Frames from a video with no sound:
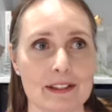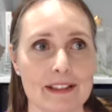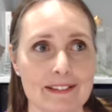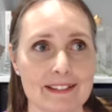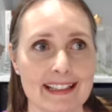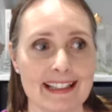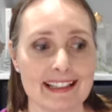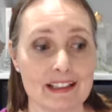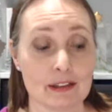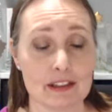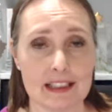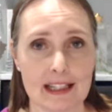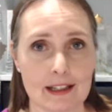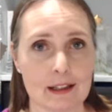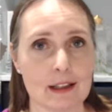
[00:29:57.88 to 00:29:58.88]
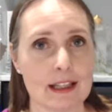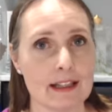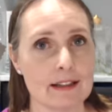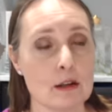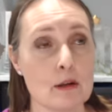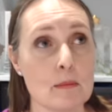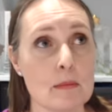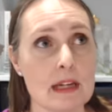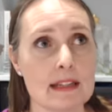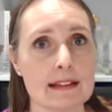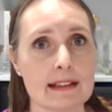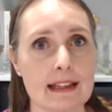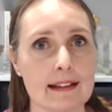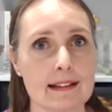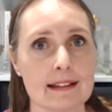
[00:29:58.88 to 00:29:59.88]
seriously? He said, yeah, it's an
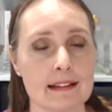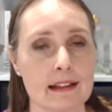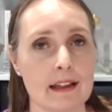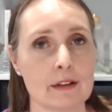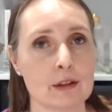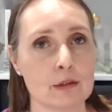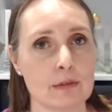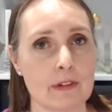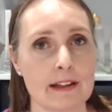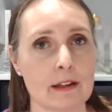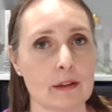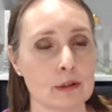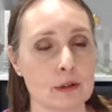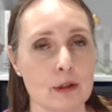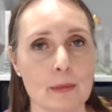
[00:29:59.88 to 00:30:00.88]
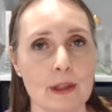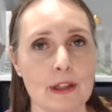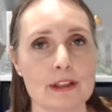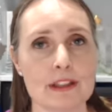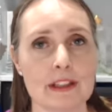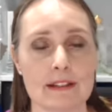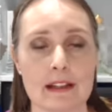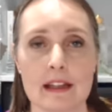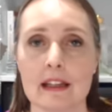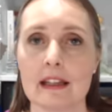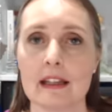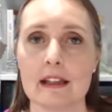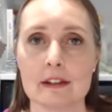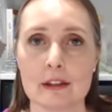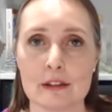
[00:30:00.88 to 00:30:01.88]
amazing exercise. You'll find out so much. It's
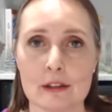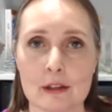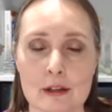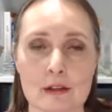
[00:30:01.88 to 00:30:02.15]
just an